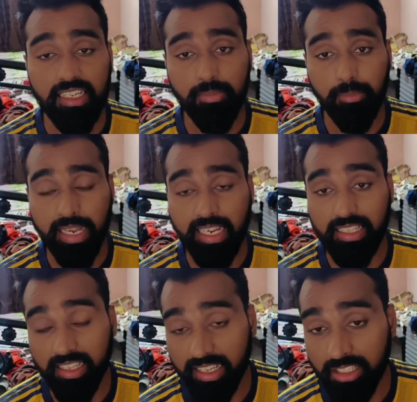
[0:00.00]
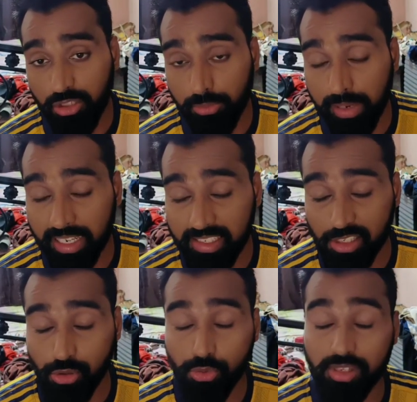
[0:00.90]
make into makes
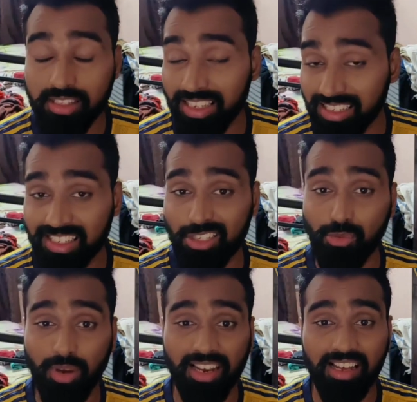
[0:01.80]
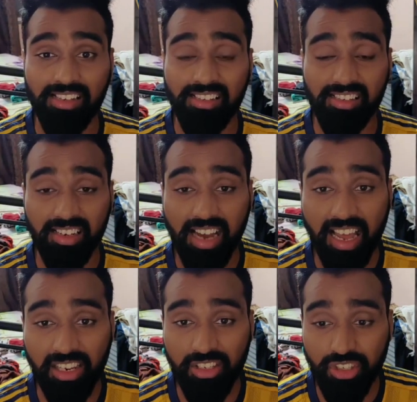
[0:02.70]
into this as well as uh,
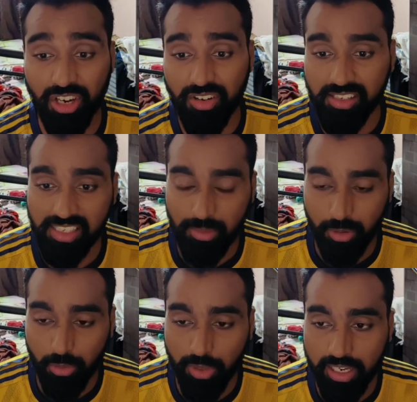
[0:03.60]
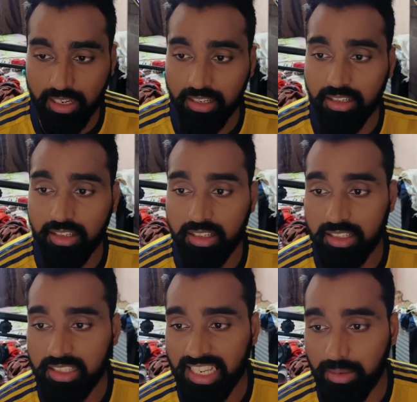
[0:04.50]
Alan Shearer's Team of the Week
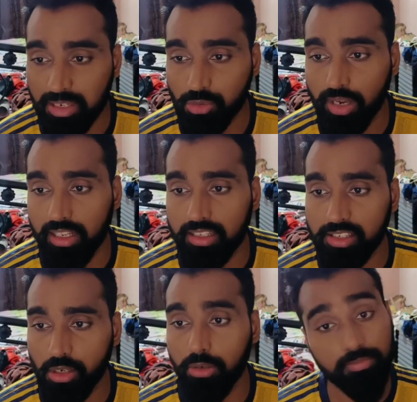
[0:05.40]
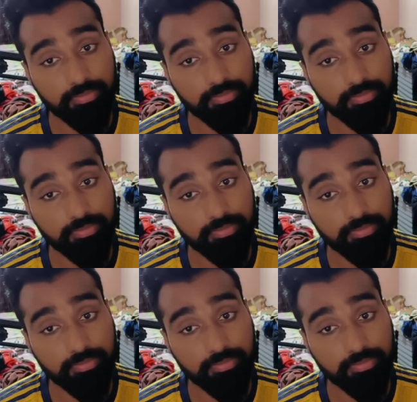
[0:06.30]
team as well. So